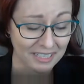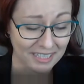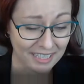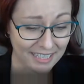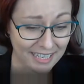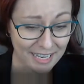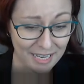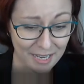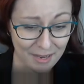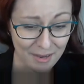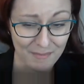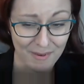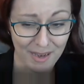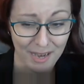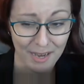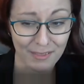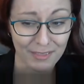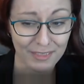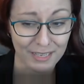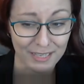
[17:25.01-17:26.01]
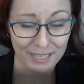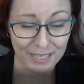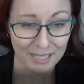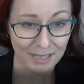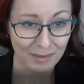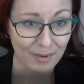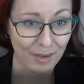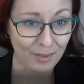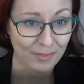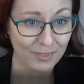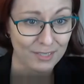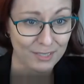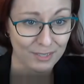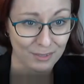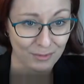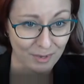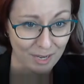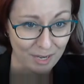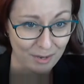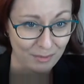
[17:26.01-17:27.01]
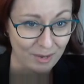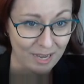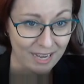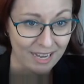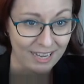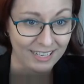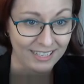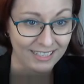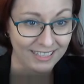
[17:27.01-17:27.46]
Am I thinking about this the right way?